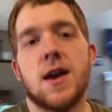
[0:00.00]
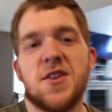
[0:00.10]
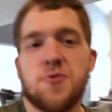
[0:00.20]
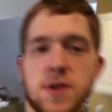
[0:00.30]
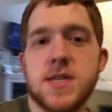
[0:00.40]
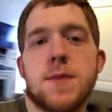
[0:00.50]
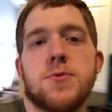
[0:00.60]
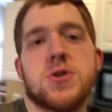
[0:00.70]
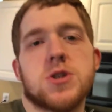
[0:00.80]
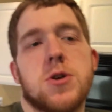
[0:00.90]
it's really
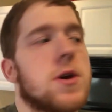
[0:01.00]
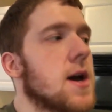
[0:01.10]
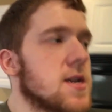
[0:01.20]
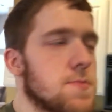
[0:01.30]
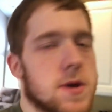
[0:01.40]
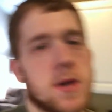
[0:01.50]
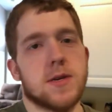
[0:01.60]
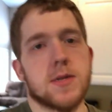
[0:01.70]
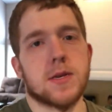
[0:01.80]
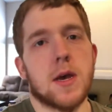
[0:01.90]
simple to show you guys
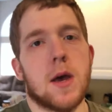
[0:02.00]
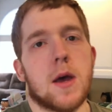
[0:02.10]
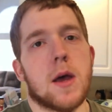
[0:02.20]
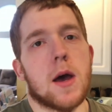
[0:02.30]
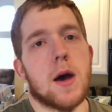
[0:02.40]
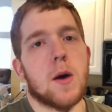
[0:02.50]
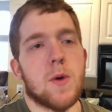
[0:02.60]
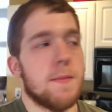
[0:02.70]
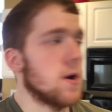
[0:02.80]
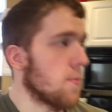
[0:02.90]
because
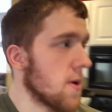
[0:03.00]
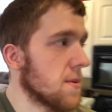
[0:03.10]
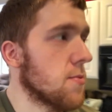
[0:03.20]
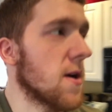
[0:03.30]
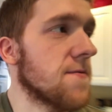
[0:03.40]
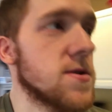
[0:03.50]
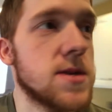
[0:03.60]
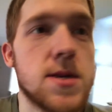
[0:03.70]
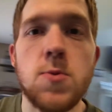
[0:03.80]
we meal prepped breakfast this